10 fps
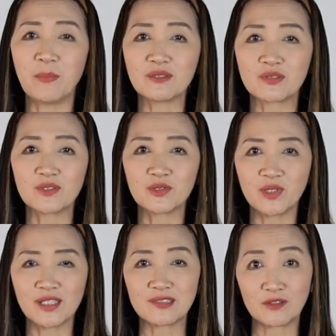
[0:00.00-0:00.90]
bottled
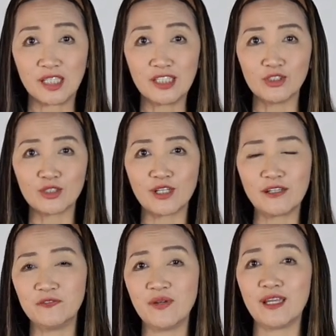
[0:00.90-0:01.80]
drinks in your
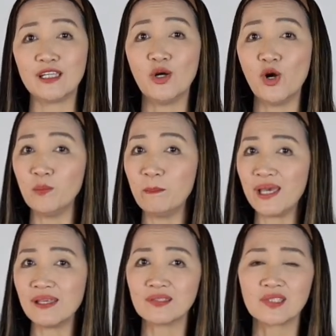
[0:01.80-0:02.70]
cafe,
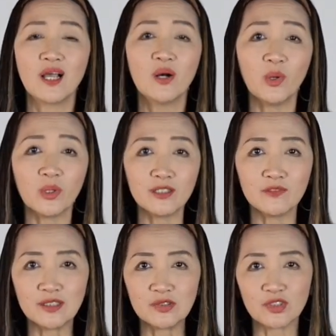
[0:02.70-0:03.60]
home-based, or
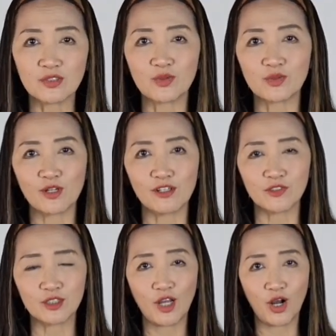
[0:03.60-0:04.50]
even just to serve
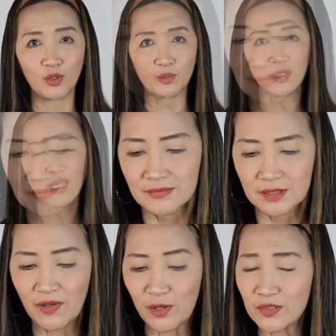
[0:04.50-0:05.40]
at home.
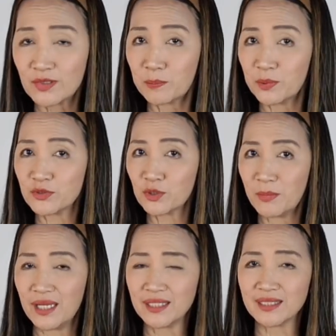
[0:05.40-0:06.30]
Very simple to
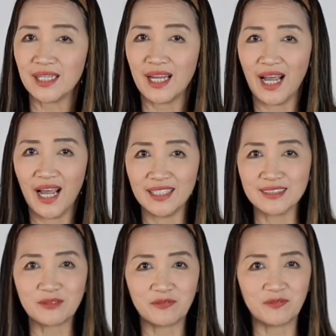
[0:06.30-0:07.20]
make
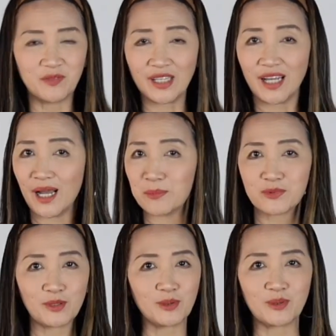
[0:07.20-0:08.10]
and
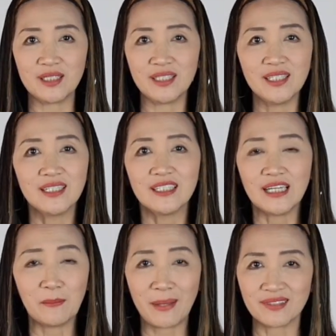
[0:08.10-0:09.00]
absolutely
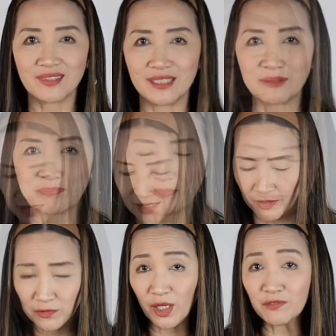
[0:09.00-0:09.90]
amazing.
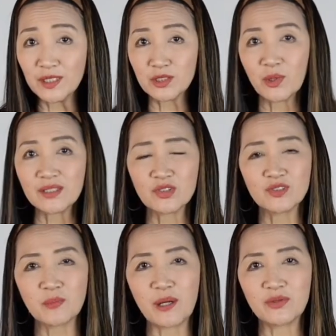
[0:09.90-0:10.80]
If you have any
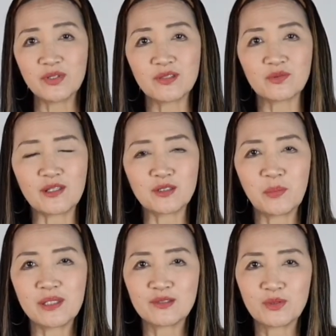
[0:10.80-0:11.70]
questions about these
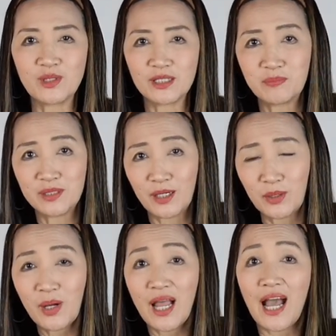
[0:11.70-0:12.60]
recipes, do let me
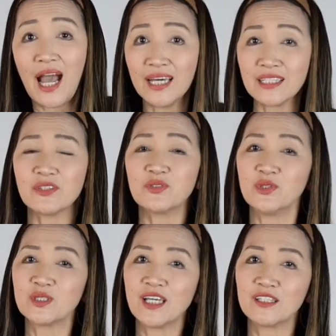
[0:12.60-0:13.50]
know, and I'll
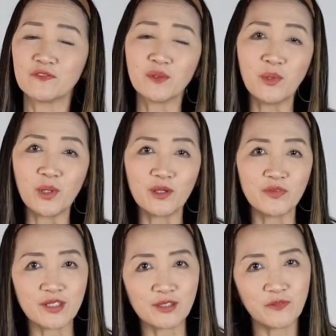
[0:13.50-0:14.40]
see you again for more
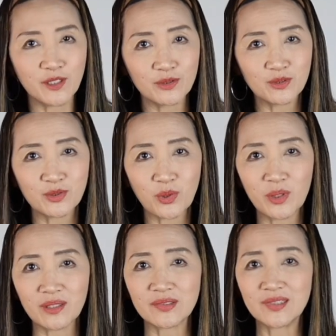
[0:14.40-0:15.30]
of these video
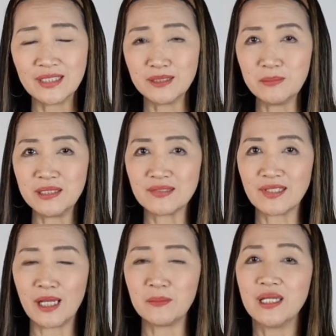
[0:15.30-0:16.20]
tutorials. In the
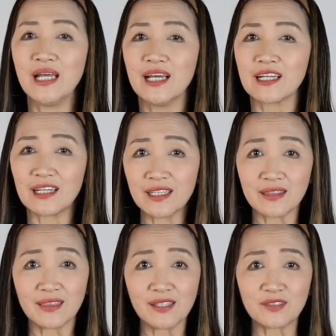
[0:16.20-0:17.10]
meantime,
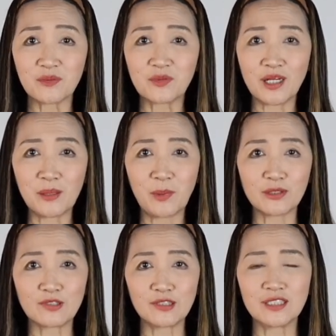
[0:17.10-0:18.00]
click that subscribe
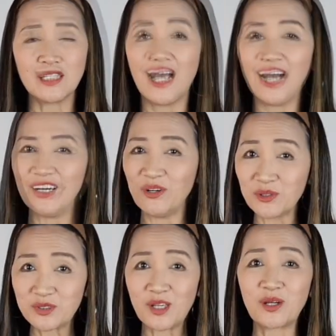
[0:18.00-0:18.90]
button.
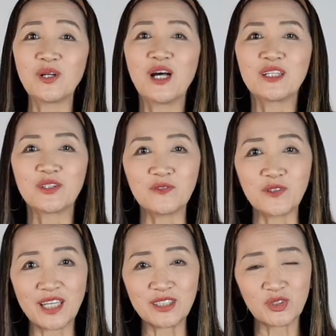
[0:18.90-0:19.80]
Also, don't
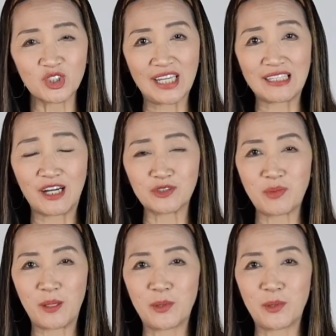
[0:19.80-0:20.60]
forget to check out my